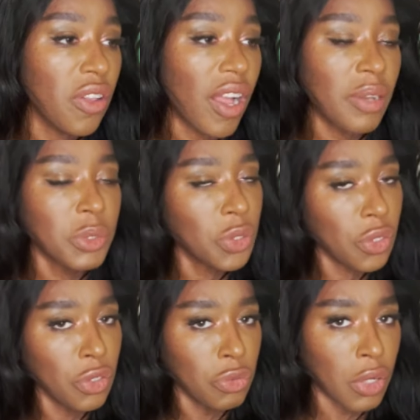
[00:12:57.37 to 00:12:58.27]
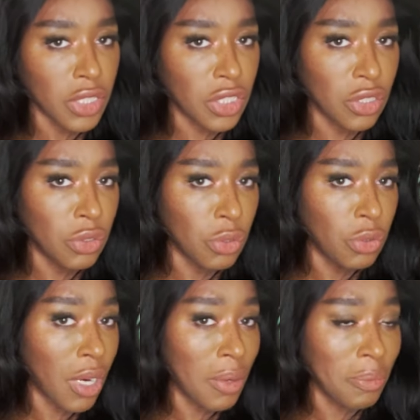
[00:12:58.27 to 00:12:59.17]
I'm sure you've watched a true
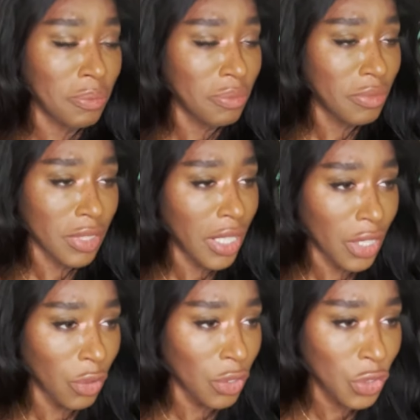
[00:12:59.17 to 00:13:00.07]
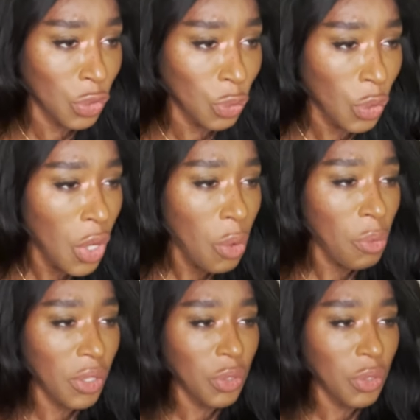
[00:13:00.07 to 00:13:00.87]
crime thingy or two where you